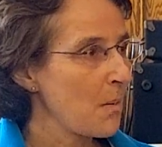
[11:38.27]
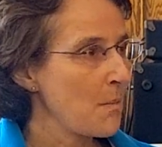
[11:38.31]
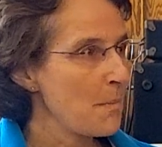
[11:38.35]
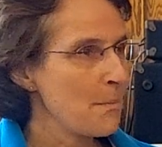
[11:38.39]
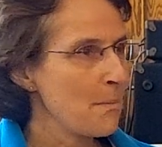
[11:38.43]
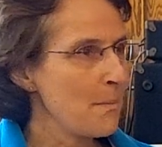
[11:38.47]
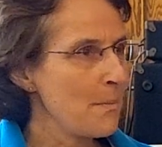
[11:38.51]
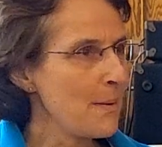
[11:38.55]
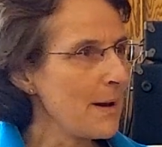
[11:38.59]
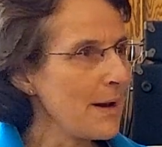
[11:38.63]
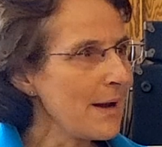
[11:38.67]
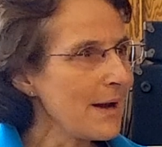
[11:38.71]

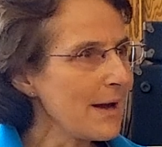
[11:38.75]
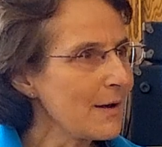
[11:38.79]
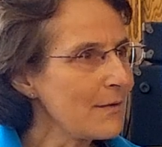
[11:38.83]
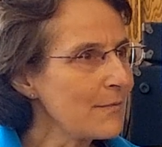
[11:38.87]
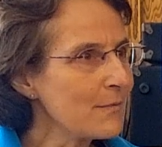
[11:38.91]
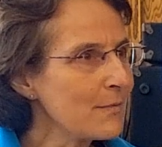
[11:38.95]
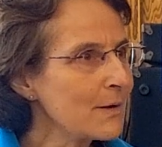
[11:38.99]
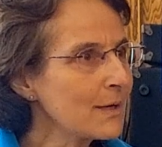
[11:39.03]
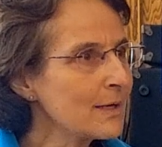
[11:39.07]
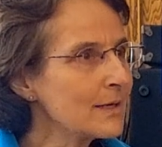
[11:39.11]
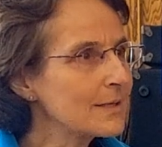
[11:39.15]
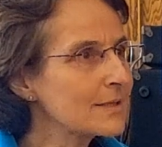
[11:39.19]
man,
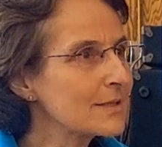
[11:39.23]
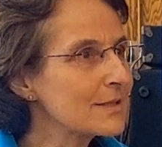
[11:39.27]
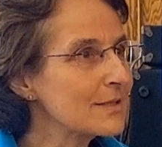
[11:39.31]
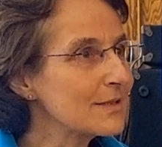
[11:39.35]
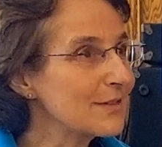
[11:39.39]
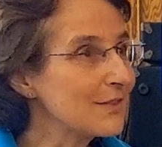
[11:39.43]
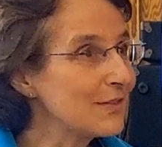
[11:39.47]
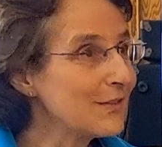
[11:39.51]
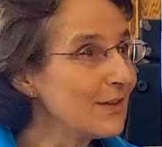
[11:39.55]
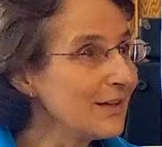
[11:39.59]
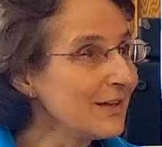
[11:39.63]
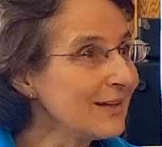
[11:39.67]
what is
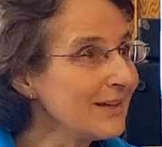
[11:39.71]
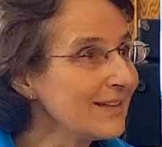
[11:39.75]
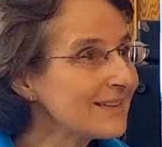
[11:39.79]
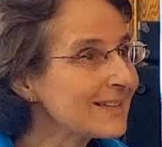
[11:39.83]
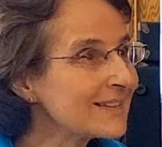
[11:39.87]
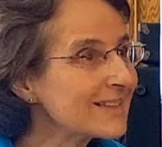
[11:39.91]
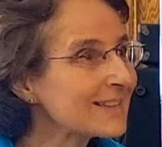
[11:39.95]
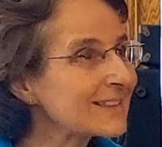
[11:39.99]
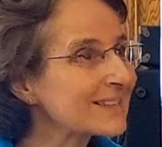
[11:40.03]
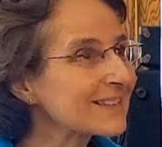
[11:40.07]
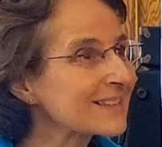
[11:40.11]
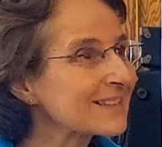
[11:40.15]

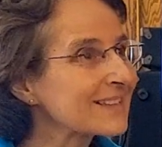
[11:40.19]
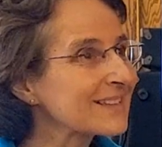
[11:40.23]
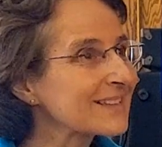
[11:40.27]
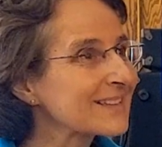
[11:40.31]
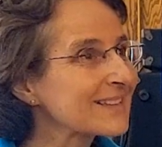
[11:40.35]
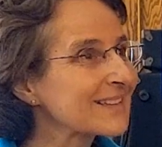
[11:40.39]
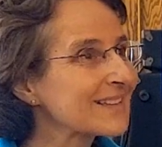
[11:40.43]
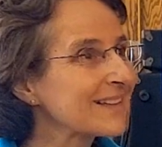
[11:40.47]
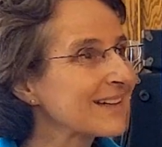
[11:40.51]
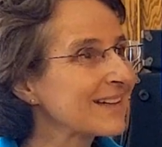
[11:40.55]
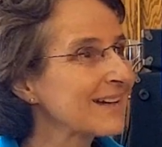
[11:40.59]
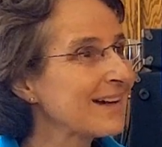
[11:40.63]
this?
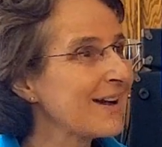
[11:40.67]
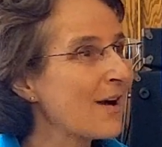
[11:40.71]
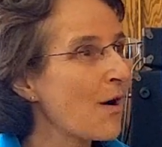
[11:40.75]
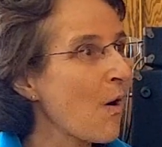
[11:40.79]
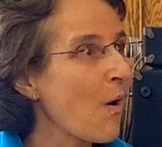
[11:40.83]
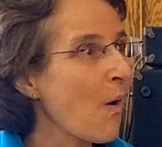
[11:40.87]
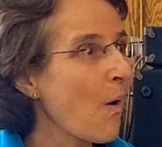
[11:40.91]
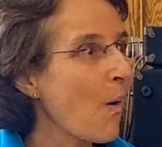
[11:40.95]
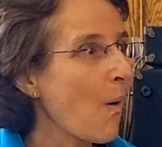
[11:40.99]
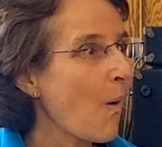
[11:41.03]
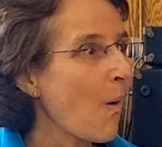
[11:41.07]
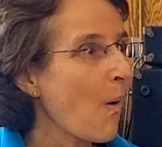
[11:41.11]
Mm.
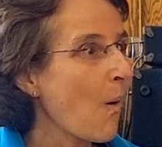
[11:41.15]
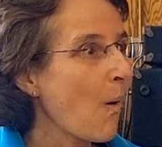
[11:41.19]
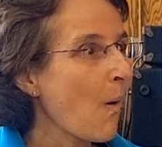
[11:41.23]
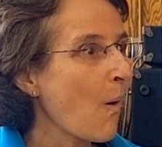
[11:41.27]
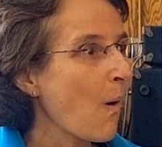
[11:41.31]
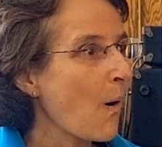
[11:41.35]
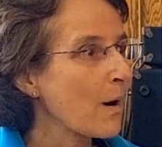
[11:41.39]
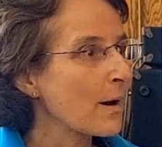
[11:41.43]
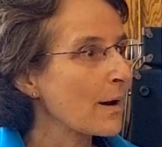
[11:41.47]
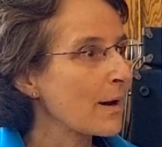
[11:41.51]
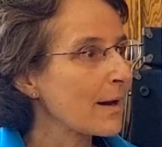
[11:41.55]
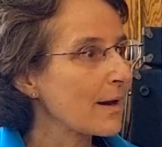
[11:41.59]
Oh,
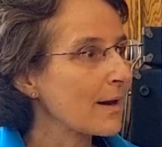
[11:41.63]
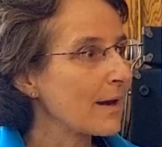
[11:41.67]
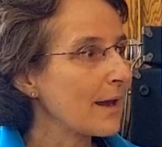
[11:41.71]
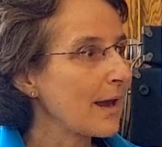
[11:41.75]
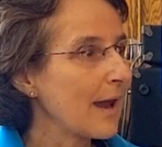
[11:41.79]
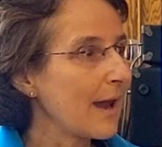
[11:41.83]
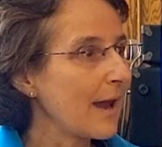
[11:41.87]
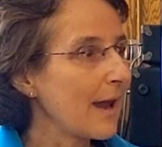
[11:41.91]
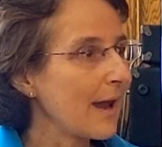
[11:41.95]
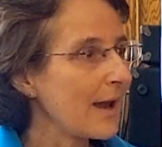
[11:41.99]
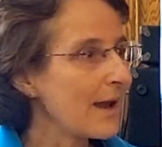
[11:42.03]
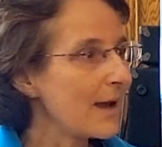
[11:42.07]

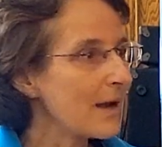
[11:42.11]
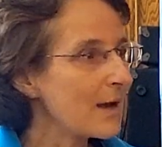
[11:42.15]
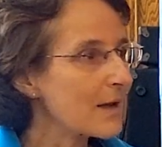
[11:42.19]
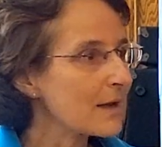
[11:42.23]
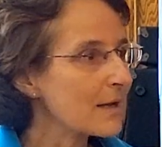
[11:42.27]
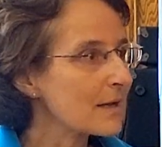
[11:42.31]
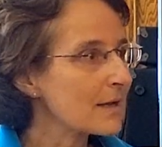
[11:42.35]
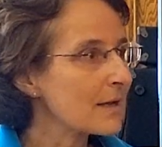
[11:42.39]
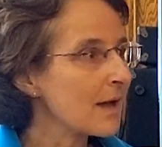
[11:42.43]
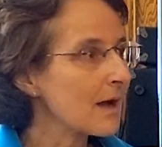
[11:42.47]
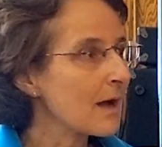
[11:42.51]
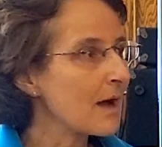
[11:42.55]

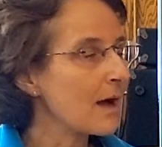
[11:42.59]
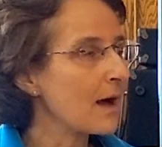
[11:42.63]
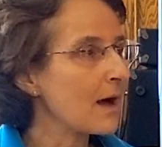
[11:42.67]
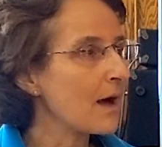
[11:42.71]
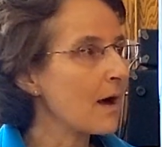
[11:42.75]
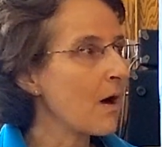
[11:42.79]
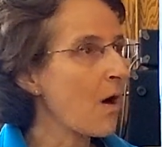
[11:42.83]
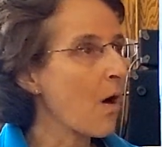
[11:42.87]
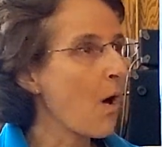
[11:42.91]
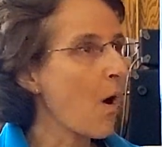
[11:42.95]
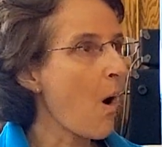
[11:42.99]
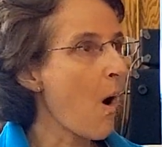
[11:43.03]

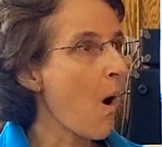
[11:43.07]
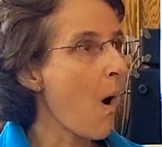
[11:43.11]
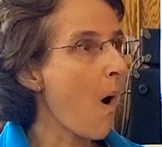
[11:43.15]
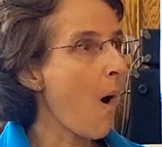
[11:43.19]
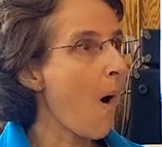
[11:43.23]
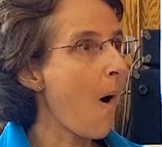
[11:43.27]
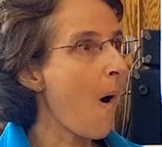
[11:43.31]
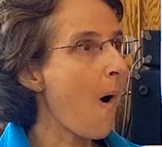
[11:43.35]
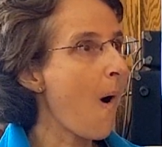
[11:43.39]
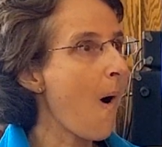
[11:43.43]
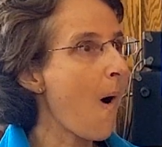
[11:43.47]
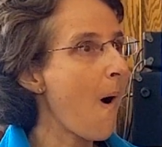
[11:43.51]
Canada.
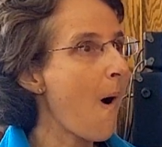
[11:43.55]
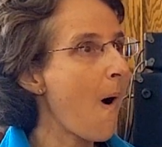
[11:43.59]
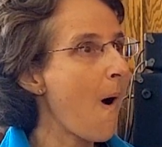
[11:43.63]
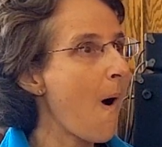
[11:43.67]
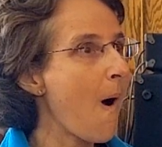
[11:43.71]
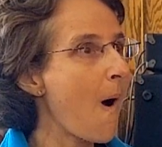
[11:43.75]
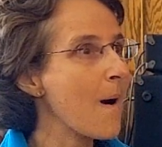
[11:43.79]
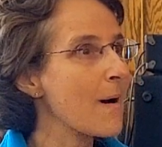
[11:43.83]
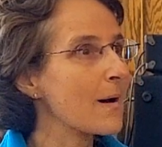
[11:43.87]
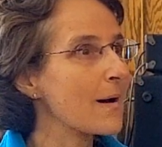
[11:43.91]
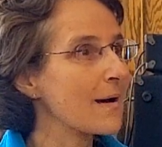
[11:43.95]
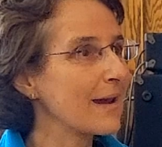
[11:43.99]
Oh,
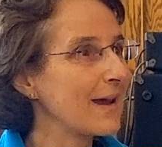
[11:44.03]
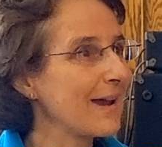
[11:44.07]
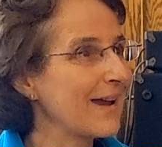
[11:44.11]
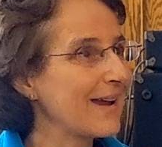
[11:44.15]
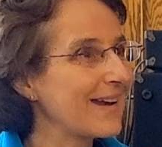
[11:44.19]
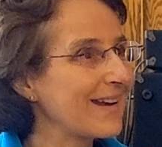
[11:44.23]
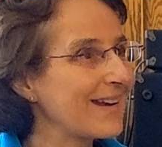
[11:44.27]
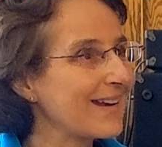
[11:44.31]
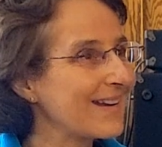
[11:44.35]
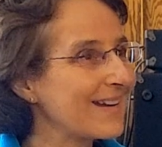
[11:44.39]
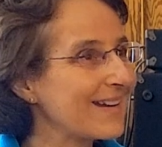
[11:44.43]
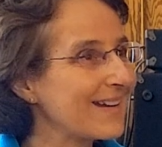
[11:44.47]

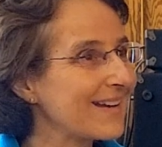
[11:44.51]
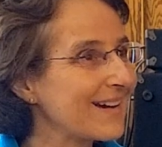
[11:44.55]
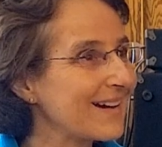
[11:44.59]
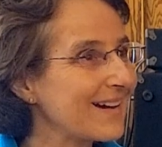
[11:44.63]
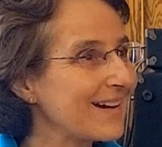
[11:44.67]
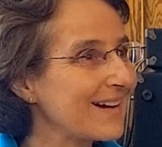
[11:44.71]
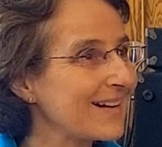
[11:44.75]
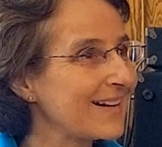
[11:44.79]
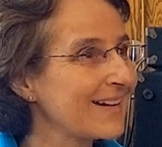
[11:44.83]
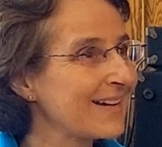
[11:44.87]
Canada.